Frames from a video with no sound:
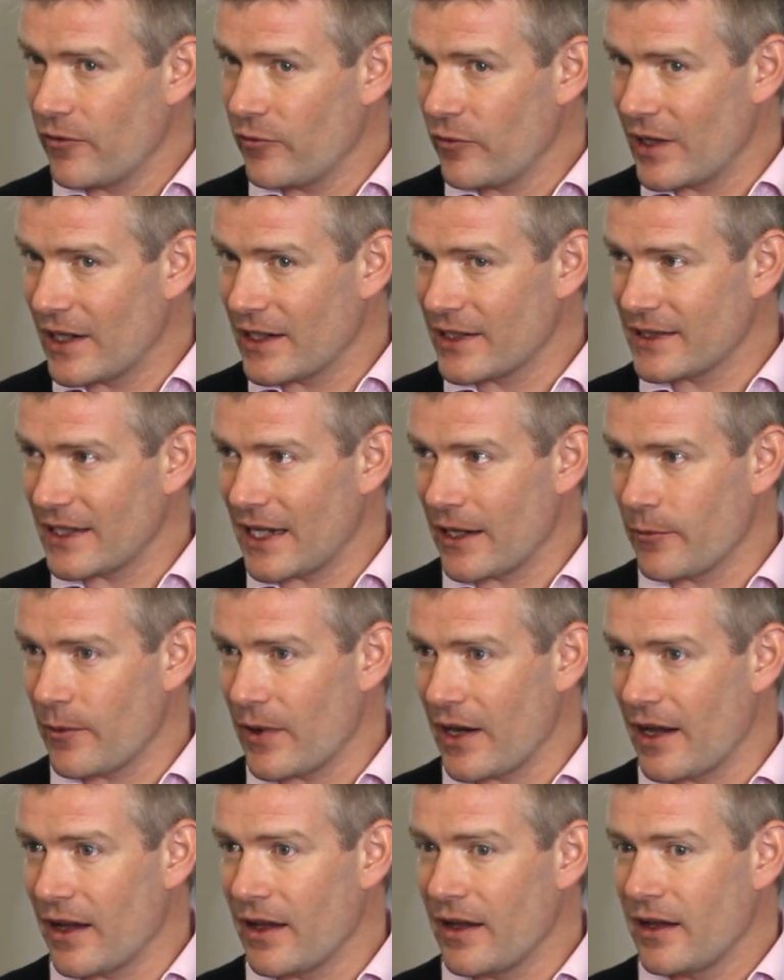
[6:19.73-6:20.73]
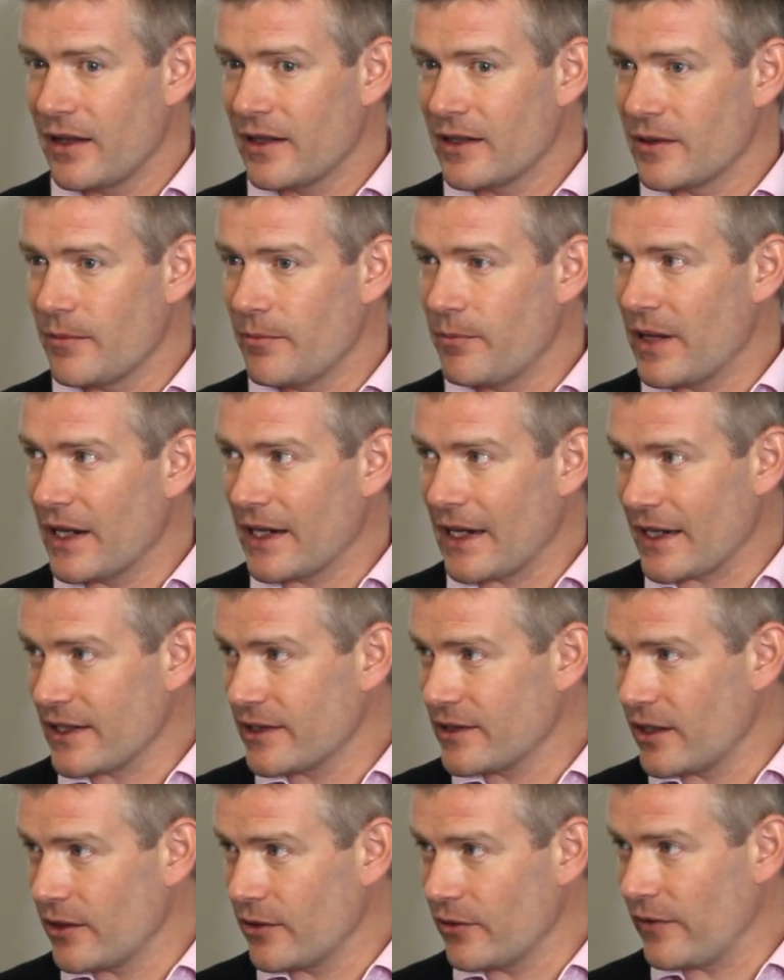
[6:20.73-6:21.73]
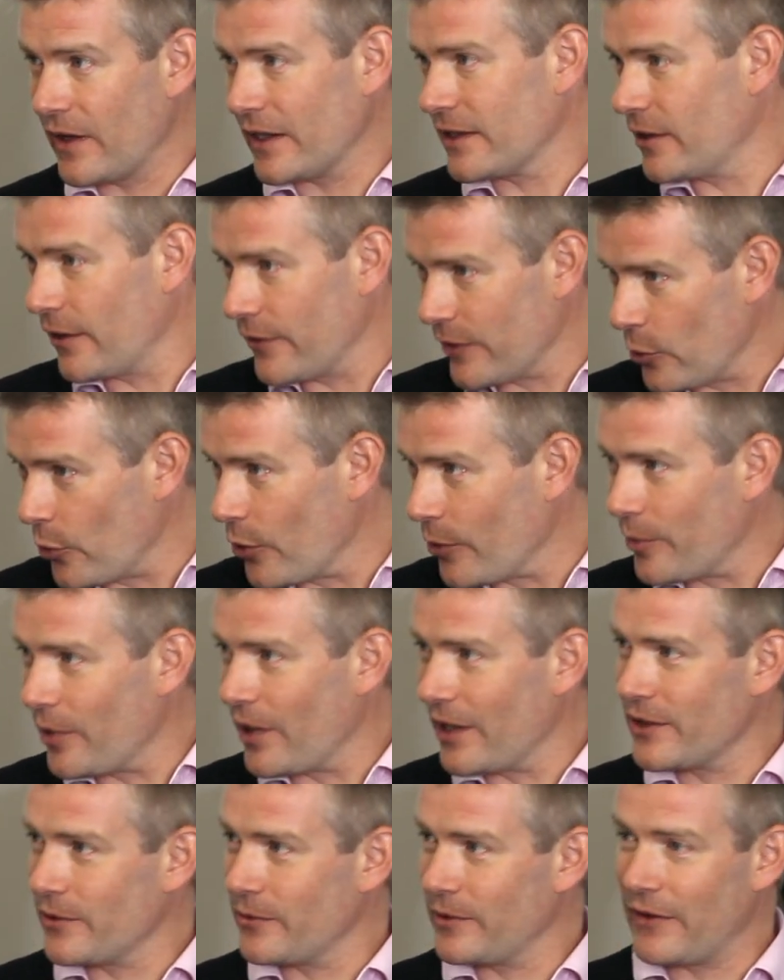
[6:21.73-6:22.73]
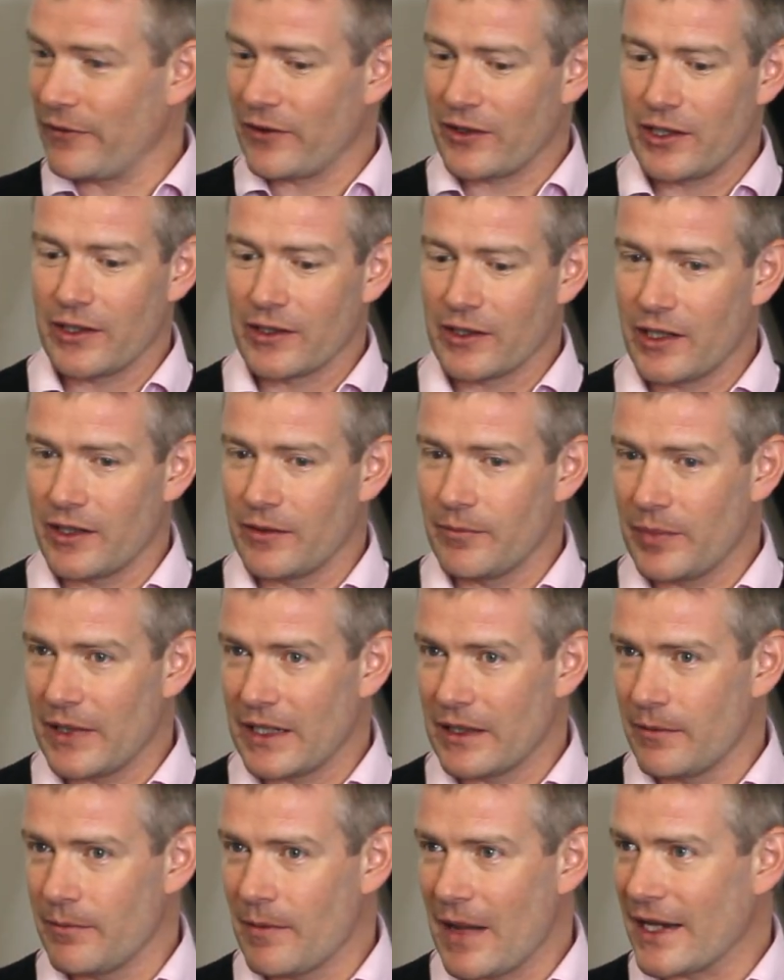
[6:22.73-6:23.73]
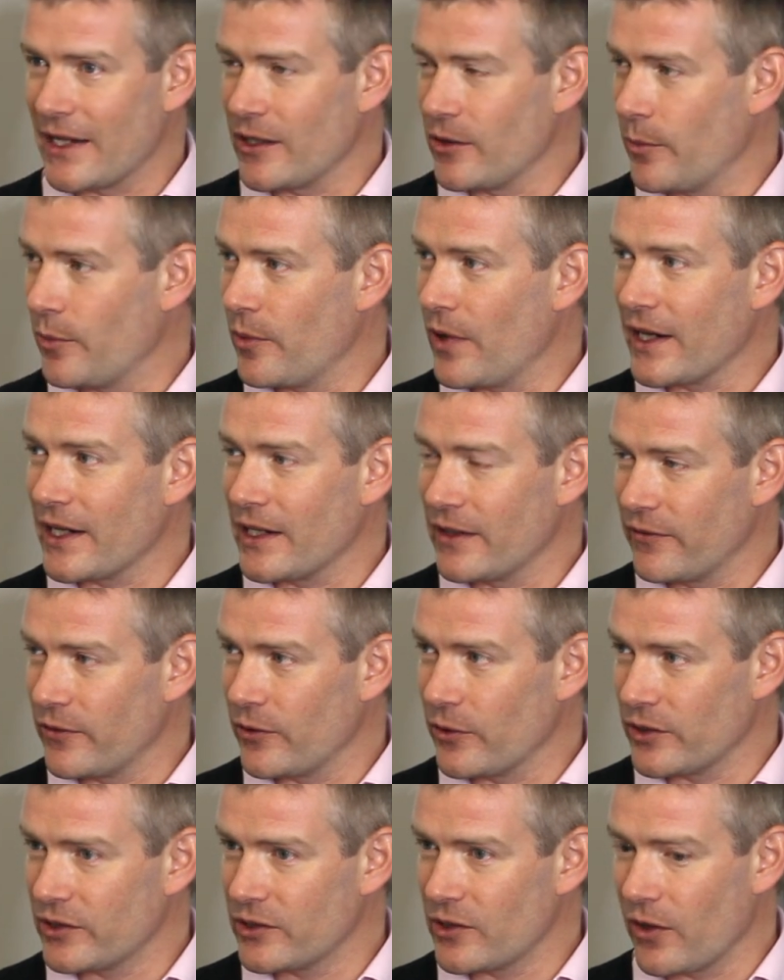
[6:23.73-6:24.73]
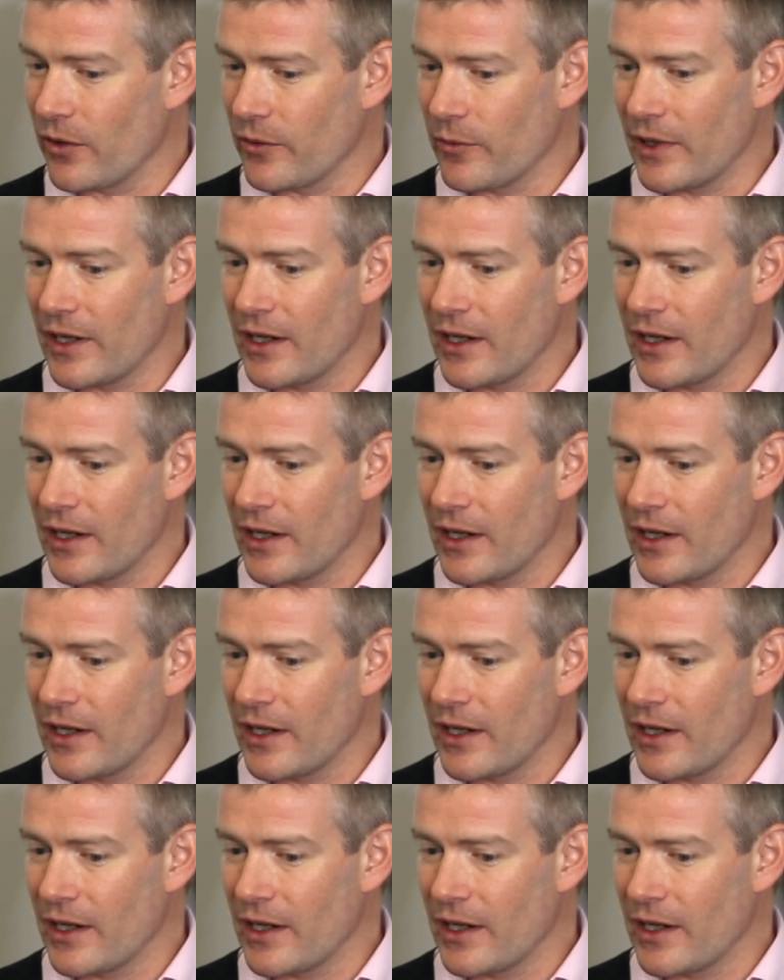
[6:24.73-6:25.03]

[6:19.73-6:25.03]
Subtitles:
real estate, where some big external factors like the oil price or whatever can be the making or breaking of your stock.